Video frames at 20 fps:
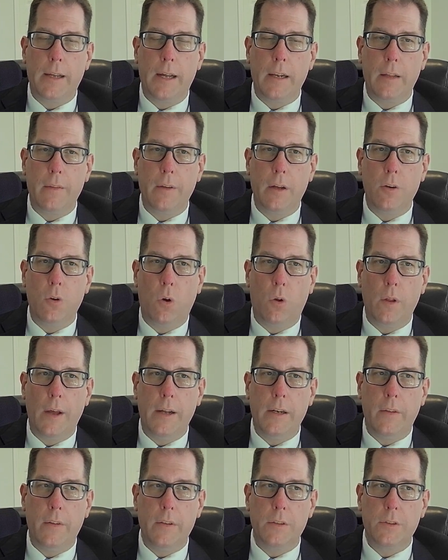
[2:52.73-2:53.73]
getting there no
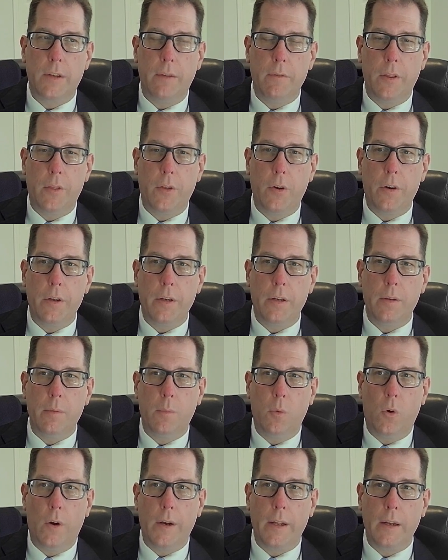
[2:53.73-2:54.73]
later than 7:30 in the
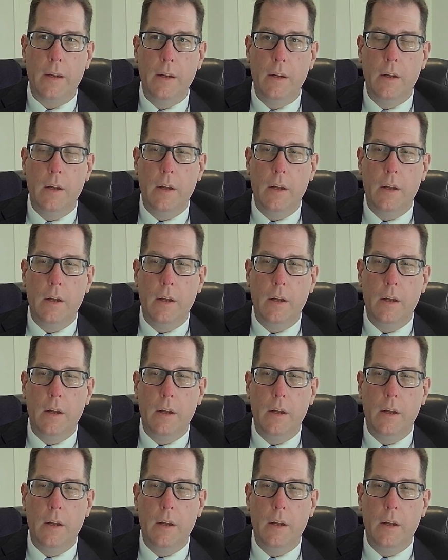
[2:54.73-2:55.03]
morning.